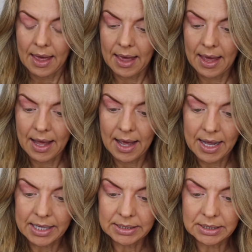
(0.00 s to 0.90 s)

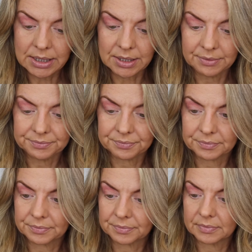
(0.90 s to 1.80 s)
And
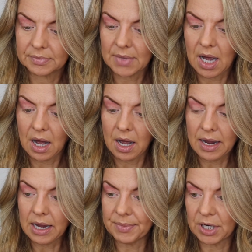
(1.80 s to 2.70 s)
I
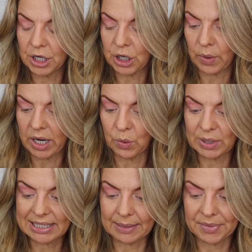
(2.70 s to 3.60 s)
am going to go in with
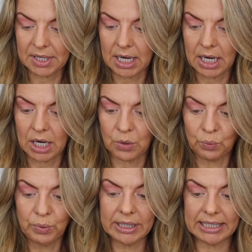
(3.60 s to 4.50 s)
something
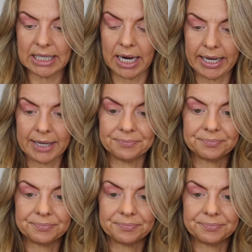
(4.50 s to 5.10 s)
really tiny.